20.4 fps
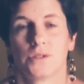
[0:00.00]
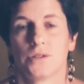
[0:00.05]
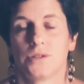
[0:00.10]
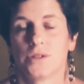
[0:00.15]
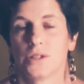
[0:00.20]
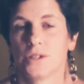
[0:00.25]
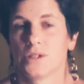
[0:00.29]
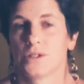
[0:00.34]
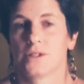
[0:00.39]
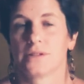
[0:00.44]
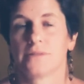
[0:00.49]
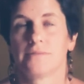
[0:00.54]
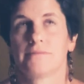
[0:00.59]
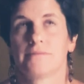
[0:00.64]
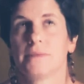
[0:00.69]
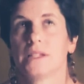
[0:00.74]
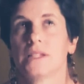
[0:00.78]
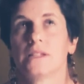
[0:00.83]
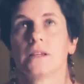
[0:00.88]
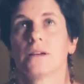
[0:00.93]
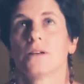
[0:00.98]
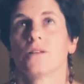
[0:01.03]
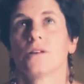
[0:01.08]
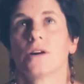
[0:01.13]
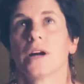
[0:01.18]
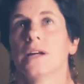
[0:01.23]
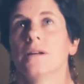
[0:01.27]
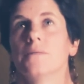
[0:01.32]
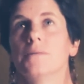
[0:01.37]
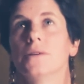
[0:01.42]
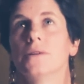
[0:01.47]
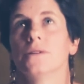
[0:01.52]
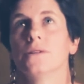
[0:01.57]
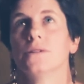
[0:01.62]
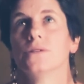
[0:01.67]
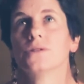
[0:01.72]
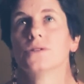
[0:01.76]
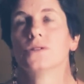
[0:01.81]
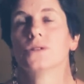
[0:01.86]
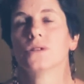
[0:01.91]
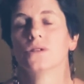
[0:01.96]
just, it's
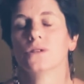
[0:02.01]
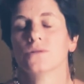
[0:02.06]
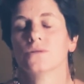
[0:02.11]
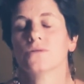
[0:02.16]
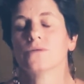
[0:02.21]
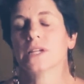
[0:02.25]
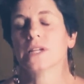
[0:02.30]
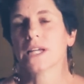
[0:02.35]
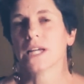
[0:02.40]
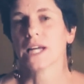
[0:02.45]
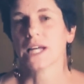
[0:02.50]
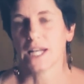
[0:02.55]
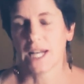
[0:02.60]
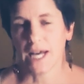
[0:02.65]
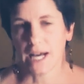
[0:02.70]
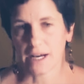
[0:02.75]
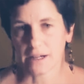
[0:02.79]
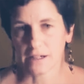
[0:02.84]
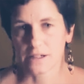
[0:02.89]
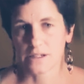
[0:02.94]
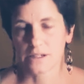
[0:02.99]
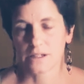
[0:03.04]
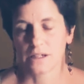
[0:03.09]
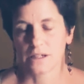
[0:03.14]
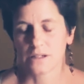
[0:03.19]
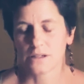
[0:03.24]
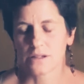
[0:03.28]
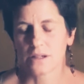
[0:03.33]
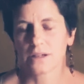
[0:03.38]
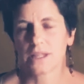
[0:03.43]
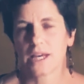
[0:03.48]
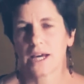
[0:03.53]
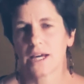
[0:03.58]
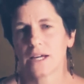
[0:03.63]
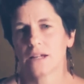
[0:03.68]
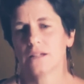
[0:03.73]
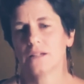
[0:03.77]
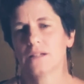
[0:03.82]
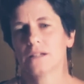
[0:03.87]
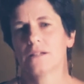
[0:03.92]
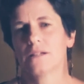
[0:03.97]
incredible to reconnect. And so
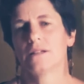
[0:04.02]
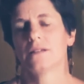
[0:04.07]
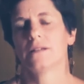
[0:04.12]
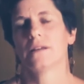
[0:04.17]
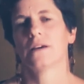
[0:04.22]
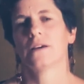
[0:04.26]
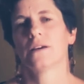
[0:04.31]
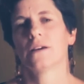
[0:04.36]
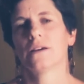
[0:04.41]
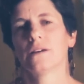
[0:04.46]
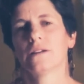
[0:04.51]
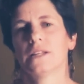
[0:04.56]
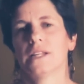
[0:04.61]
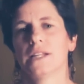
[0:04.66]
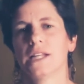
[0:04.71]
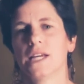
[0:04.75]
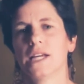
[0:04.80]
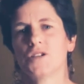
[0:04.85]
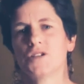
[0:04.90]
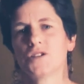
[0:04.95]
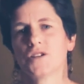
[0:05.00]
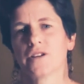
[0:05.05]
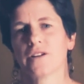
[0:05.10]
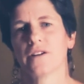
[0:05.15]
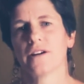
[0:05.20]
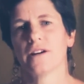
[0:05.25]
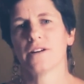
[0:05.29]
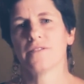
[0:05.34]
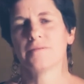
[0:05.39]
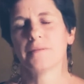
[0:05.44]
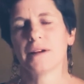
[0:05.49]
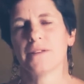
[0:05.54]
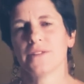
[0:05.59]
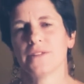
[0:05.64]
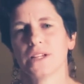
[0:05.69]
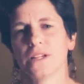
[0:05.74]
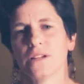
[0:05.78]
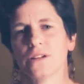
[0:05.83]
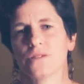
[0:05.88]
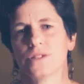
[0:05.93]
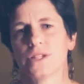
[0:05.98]
that is the nature of my
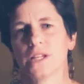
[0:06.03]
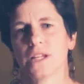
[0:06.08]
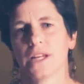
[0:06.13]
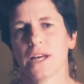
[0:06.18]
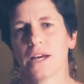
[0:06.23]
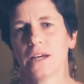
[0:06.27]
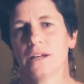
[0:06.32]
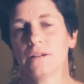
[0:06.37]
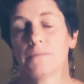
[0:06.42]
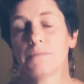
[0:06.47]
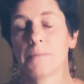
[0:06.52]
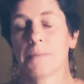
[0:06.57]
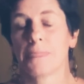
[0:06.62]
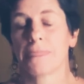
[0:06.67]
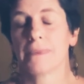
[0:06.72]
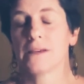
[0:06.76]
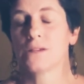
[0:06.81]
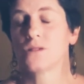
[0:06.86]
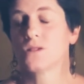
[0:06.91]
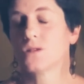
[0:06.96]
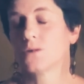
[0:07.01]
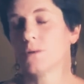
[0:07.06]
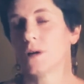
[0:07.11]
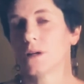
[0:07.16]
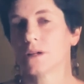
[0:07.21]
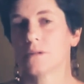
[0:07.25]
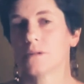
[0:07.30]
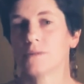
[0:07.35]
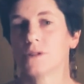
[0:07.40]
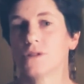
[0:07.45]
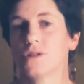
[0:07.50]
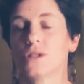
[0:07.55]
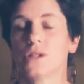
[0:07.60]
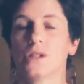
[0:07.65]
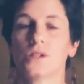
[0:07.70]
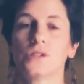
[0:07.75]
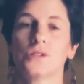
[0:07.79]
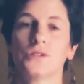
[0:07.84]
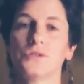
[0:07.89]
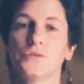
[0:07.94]
video today, is to welcome you to this